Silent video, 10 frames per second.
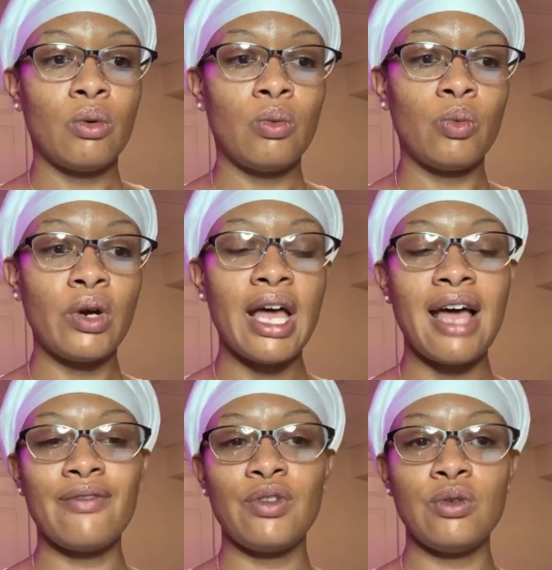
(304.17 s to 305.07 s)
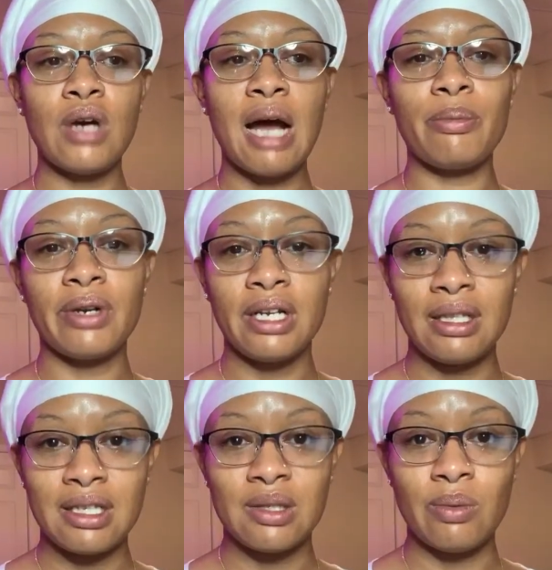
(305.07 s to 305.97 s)
will have you operating
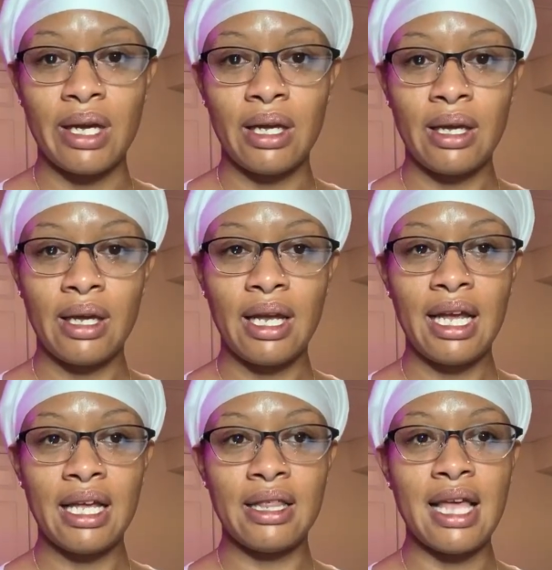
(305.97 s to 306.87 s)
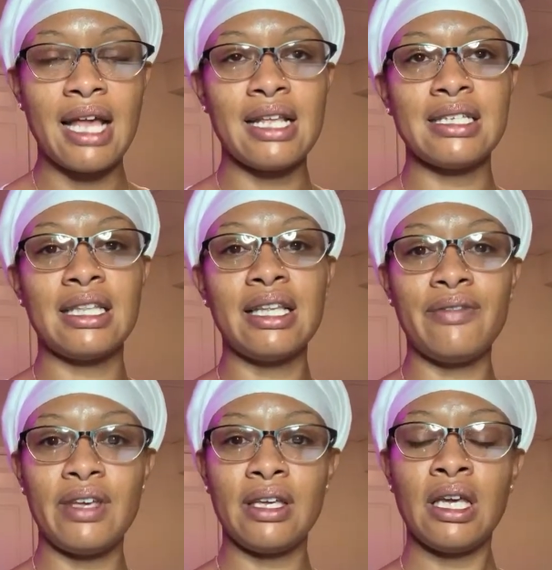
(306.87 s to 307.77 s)
this way. And that is
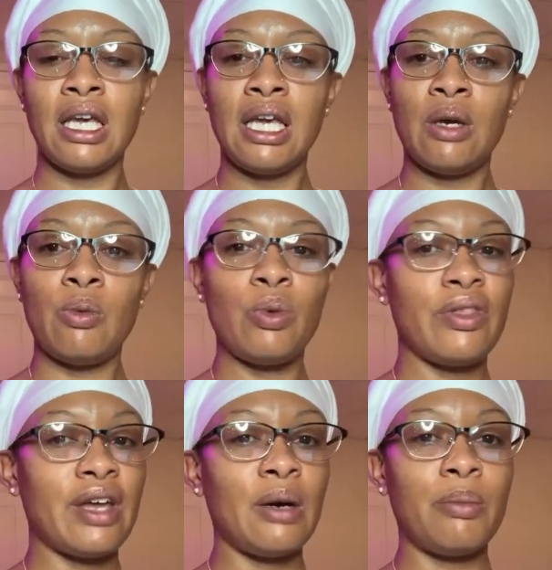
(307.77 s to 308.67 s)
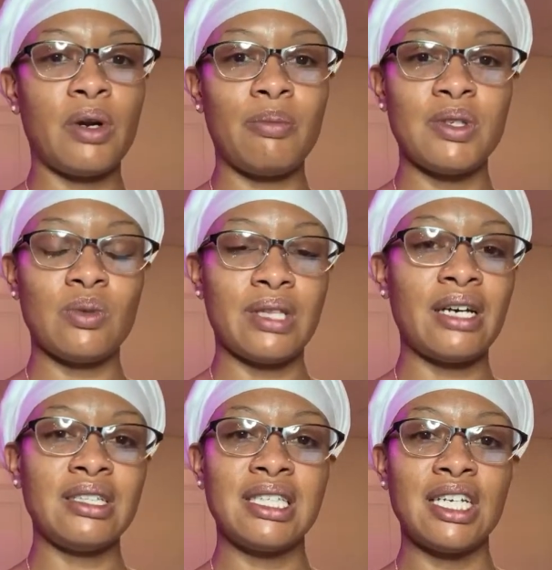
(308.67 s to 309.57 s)
living without purpose,
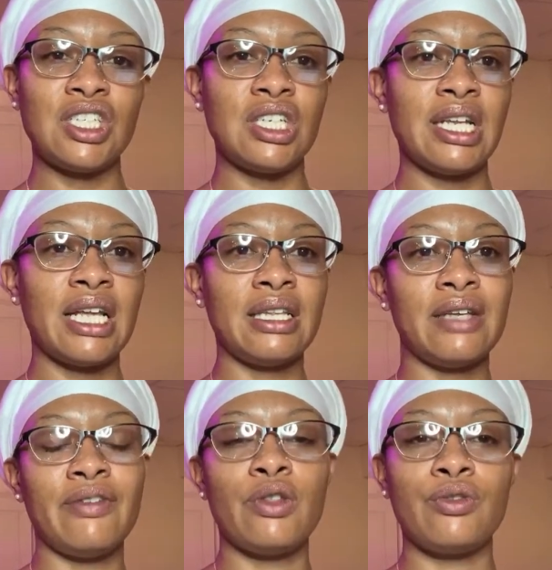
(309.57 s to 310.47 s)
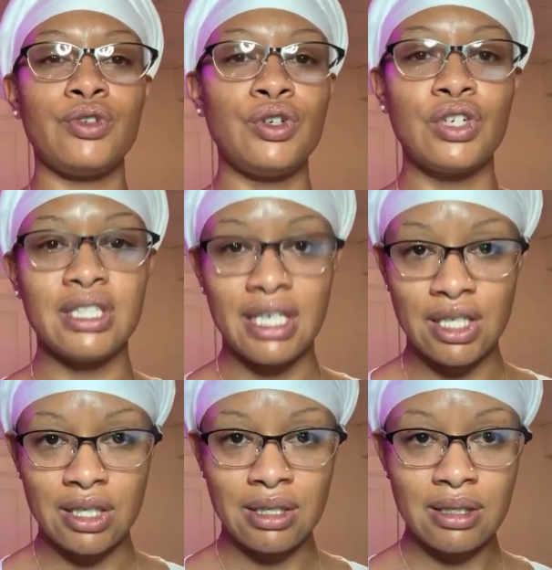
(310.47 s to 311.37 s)
without intention, and living through your
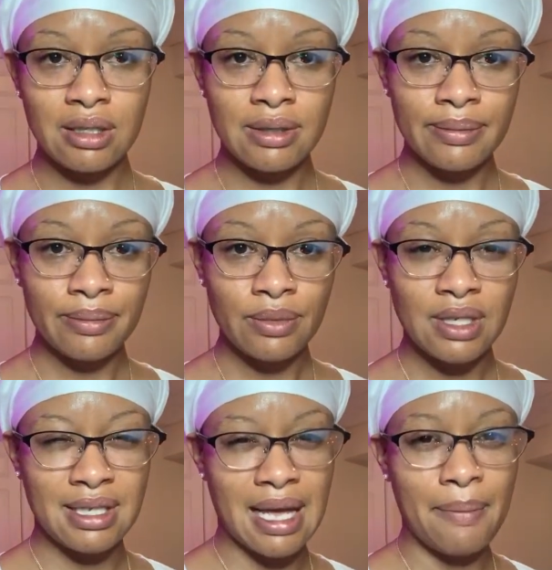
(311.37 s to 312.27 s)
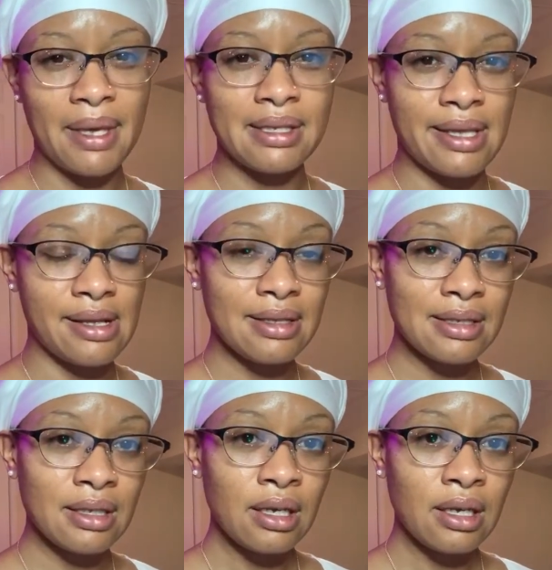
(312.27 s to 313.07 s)
addictions. Does that make sense?